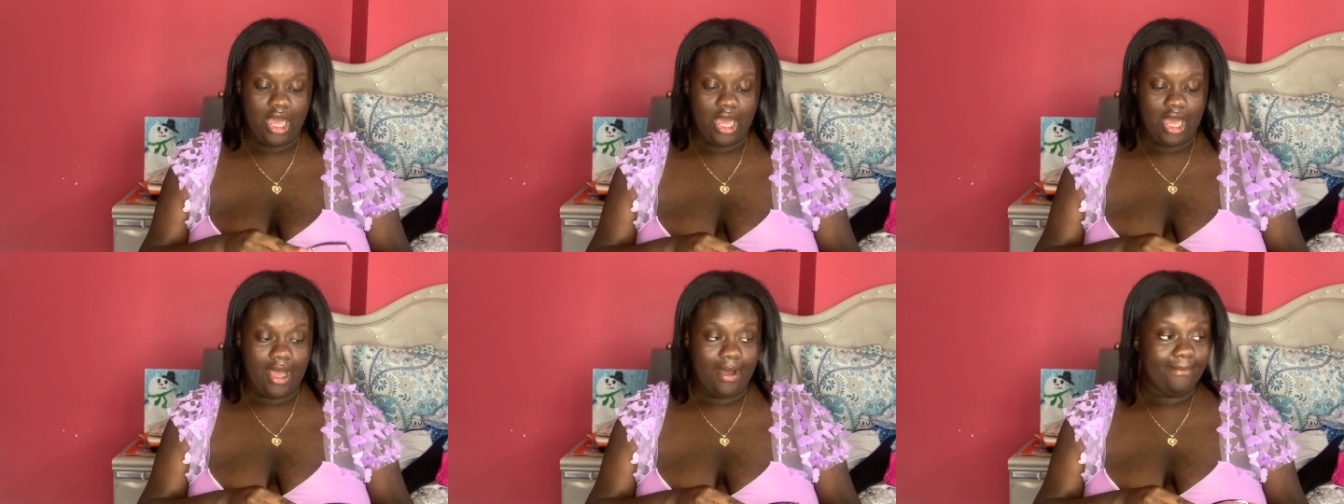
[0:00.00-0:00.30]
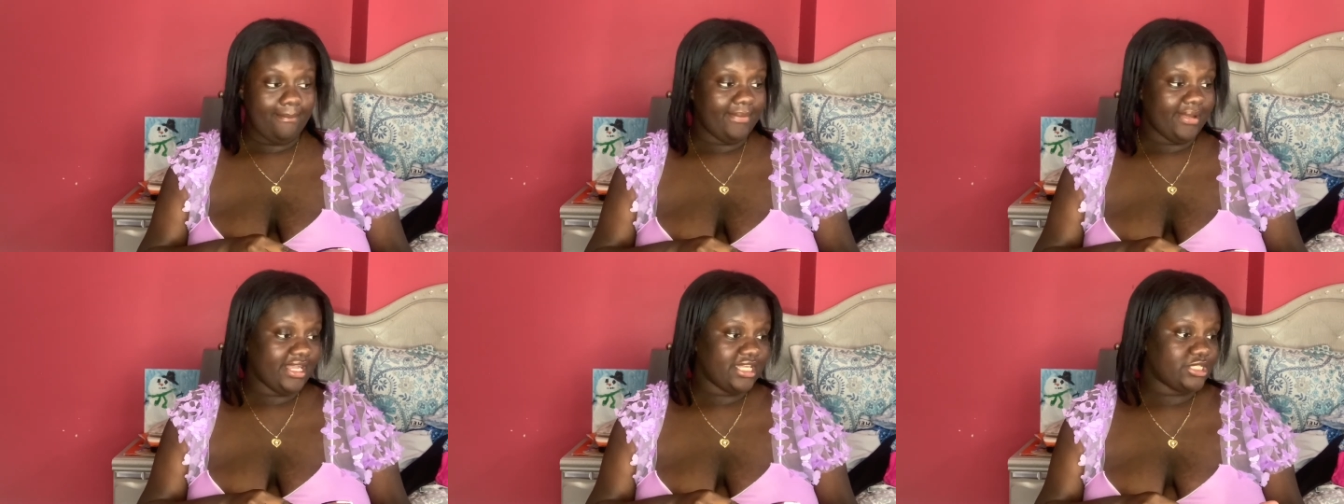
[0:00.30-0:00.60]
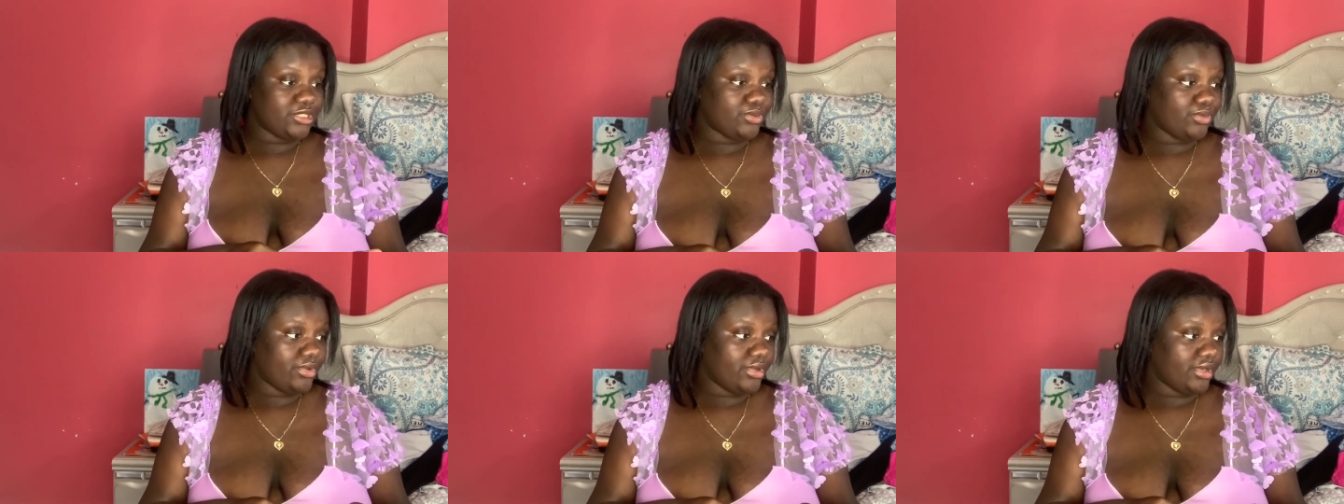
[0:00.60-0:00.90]
I
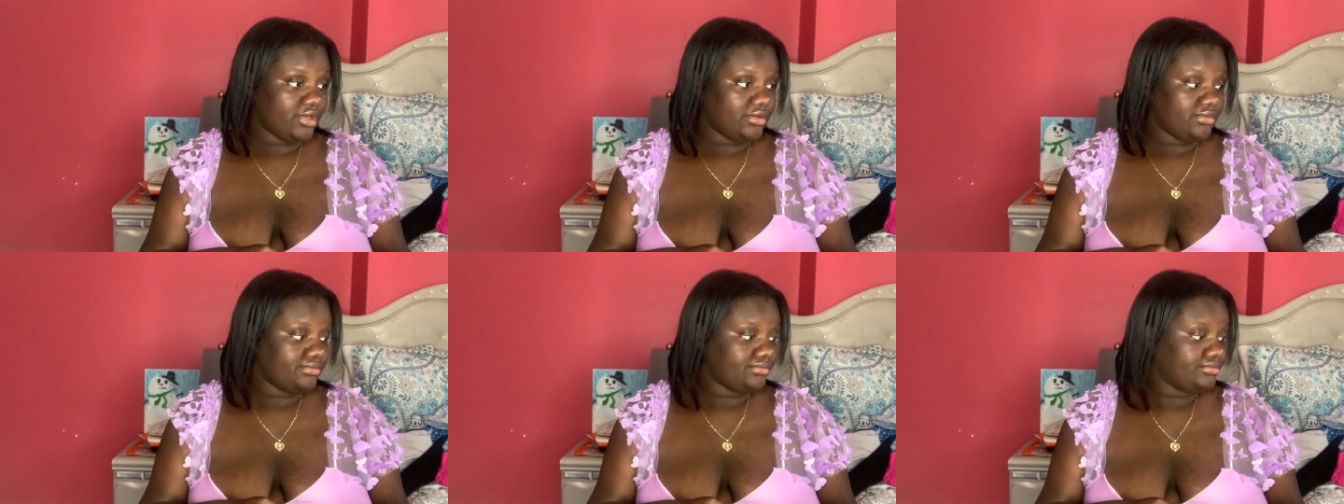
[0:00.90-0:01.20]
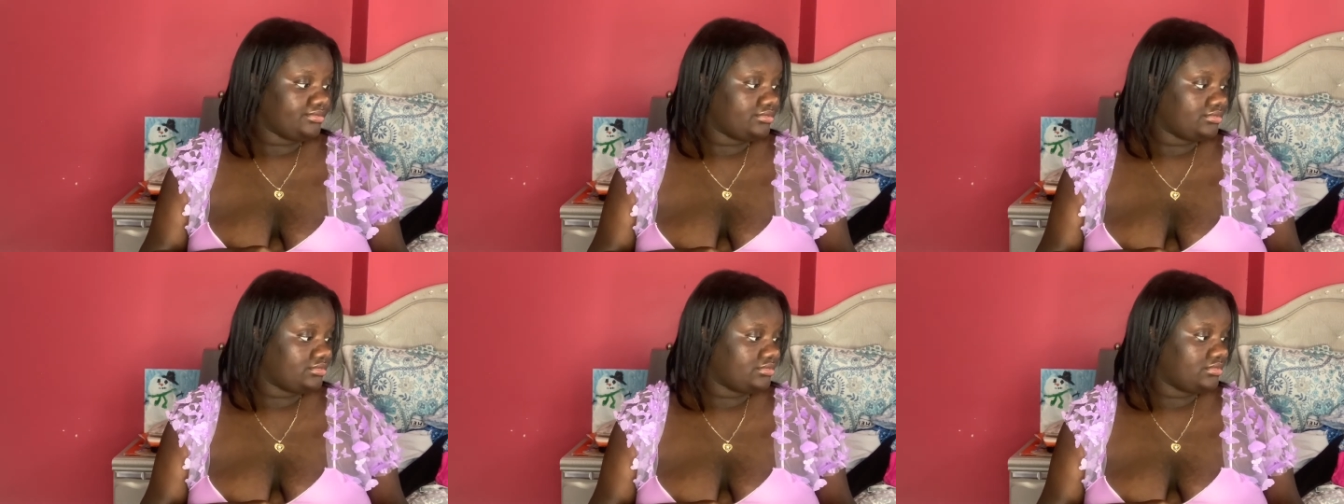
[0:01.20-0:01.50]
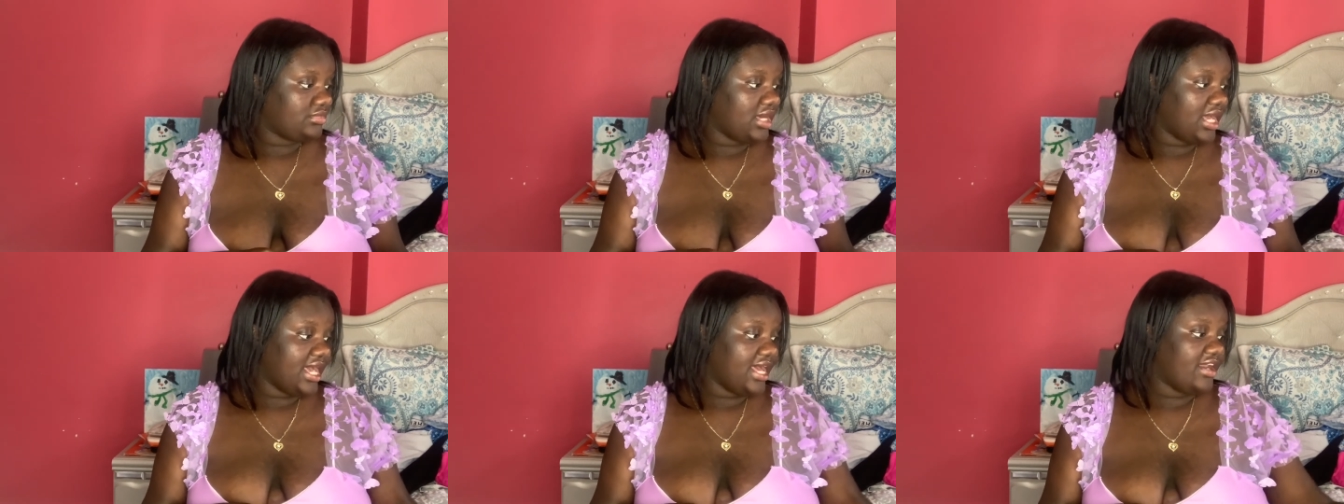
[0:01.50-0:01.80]
mess with them.
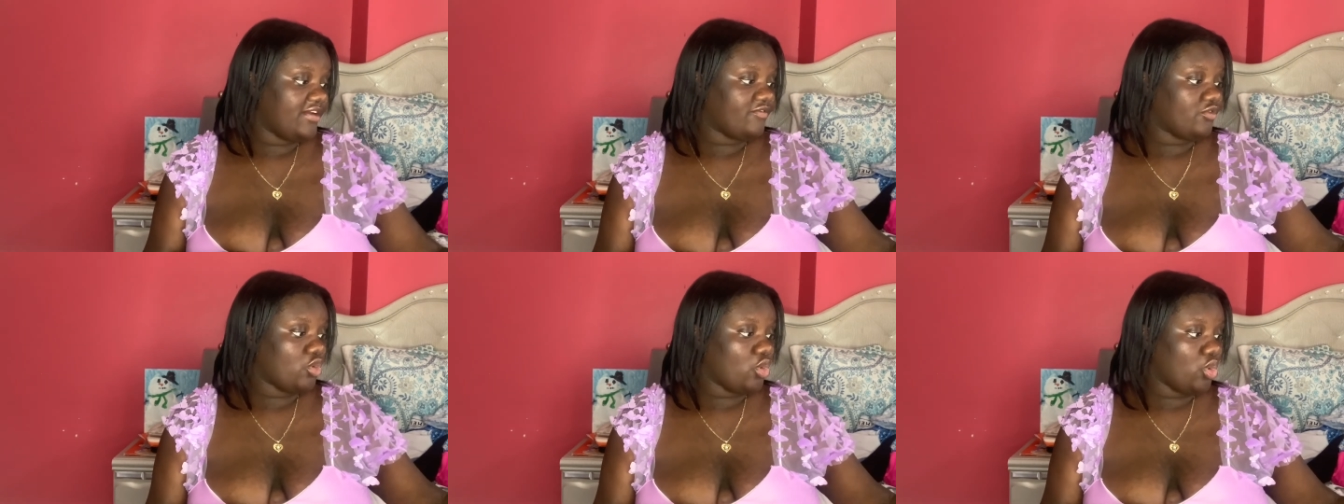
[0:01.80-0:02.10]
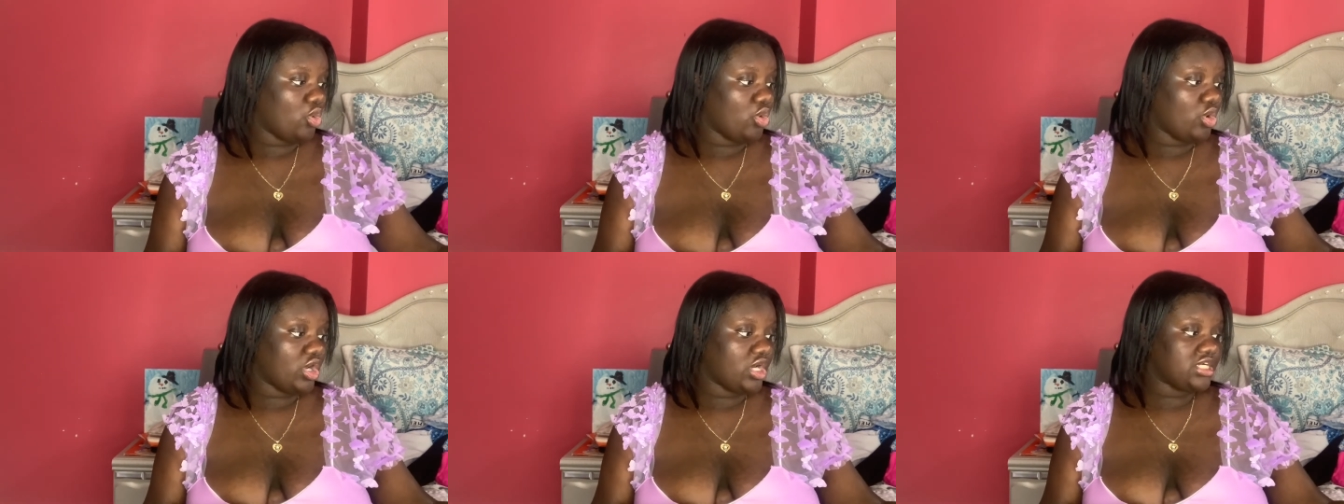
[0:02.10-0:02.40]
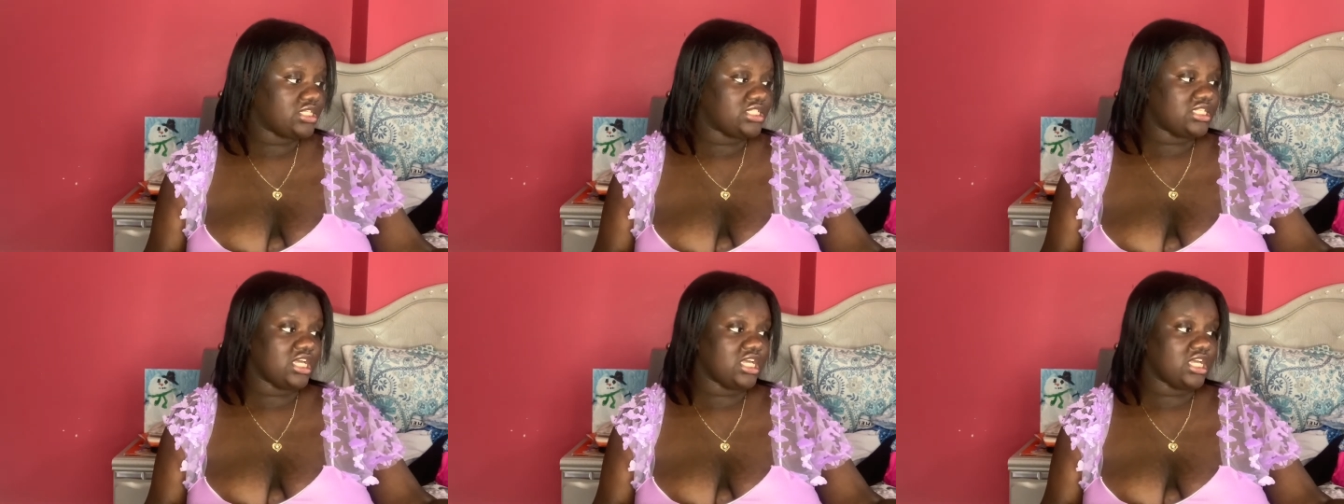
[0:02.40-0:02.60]
And of course,